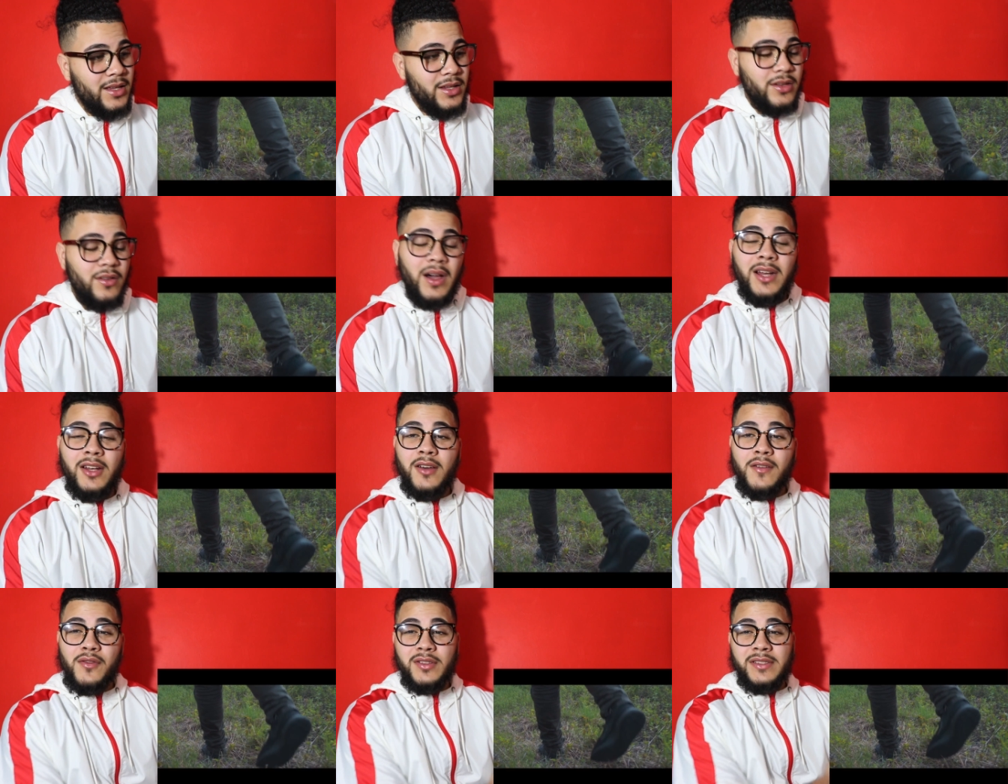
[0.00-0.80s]
Yo, I
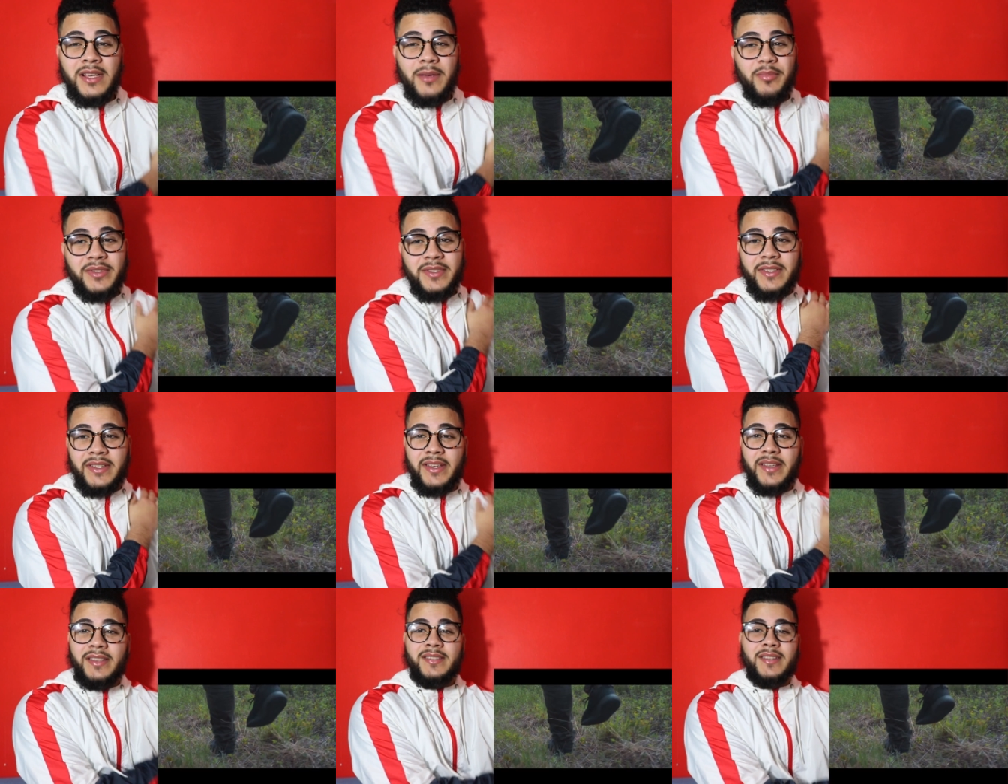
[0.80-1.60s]
love those type of
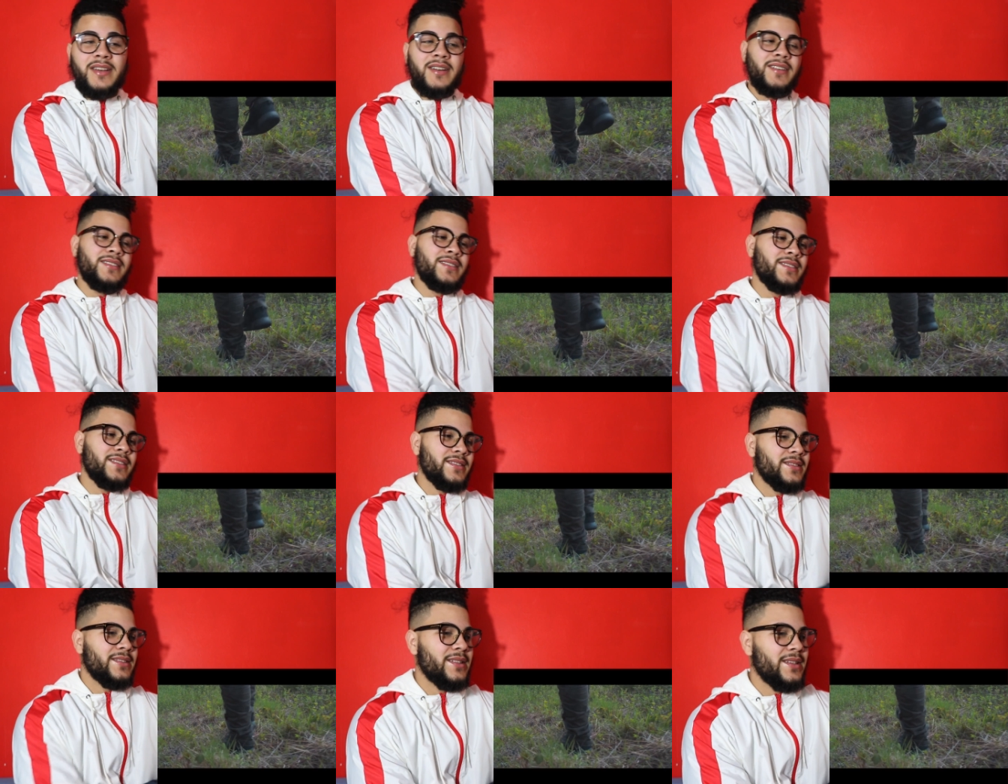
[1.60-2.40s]
scenes
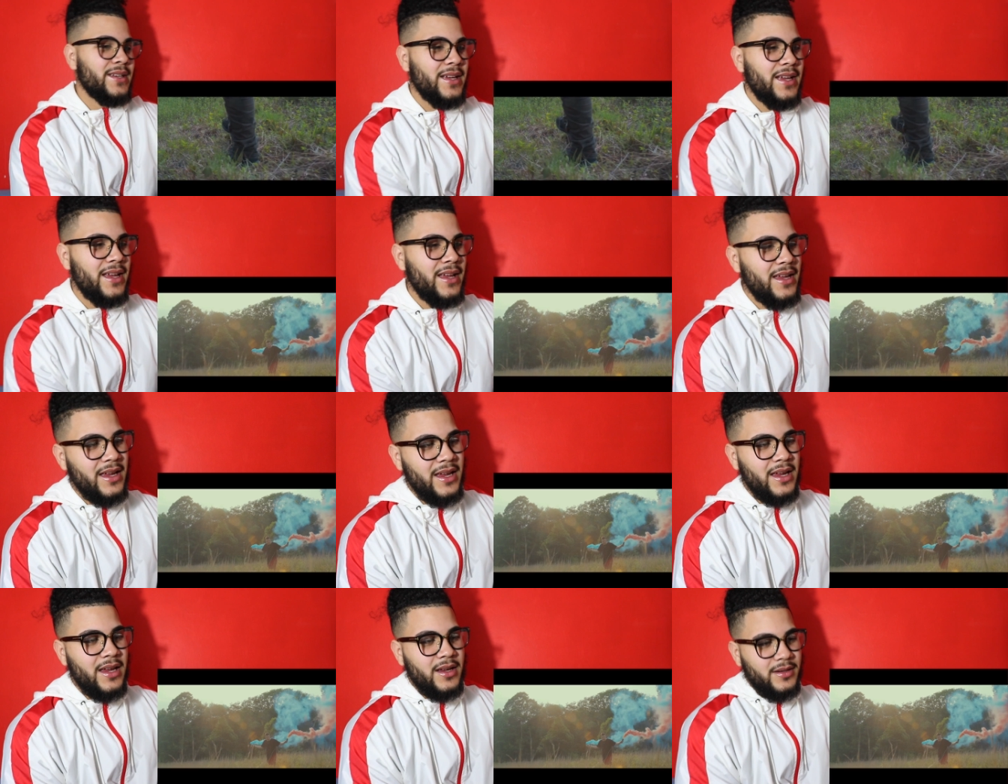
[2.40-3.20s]
because
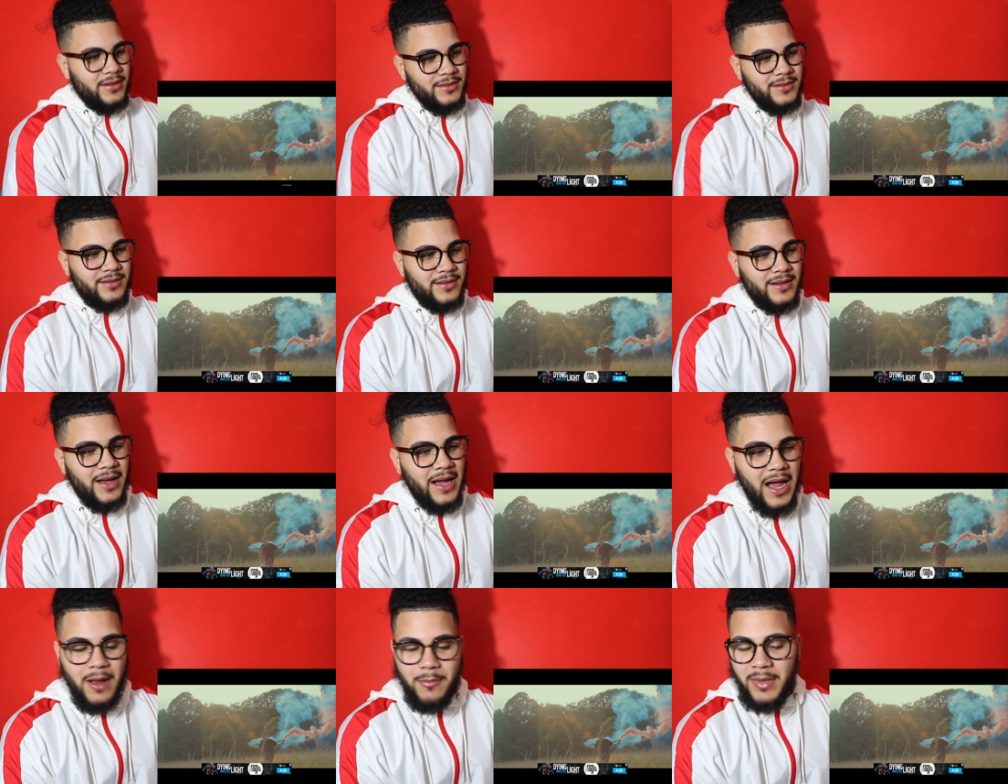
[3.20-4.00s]

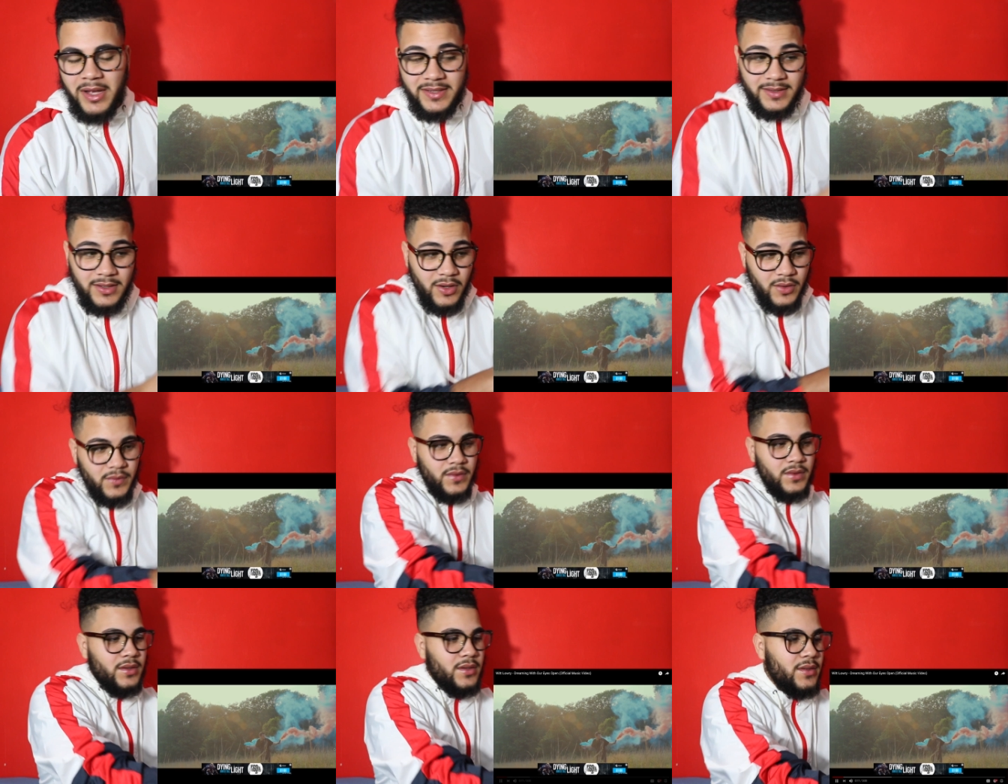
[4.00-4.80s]
I myself